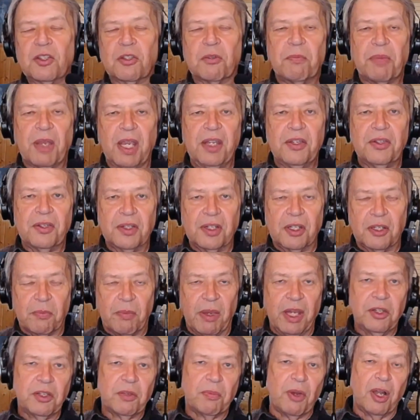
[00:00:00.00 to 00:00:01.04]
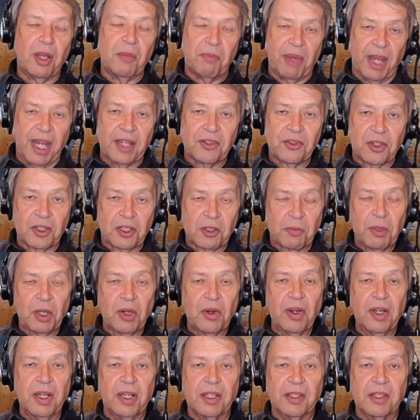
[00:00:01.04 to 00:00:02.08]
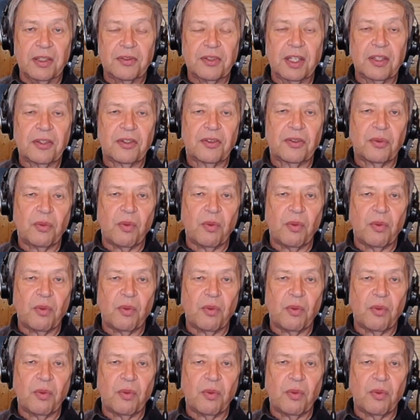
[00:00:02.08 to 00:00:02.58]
That's why we went over those 4 things at the very